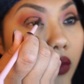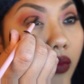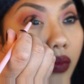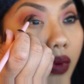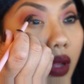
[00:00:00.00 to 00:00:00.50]
I'm
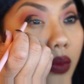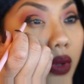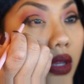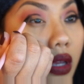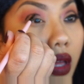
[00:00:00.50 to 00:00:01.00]

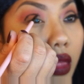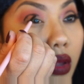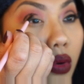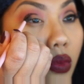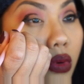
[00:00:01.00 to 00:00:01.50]
following
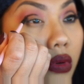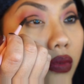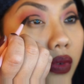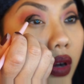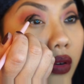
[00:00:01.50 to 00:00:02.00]
the
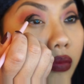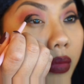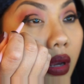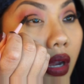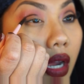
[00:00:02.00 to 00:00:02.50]
groove of
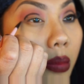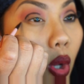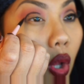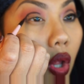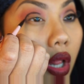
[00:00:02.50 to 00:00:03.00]
my
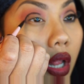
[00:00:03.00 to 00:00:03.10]
eyeball.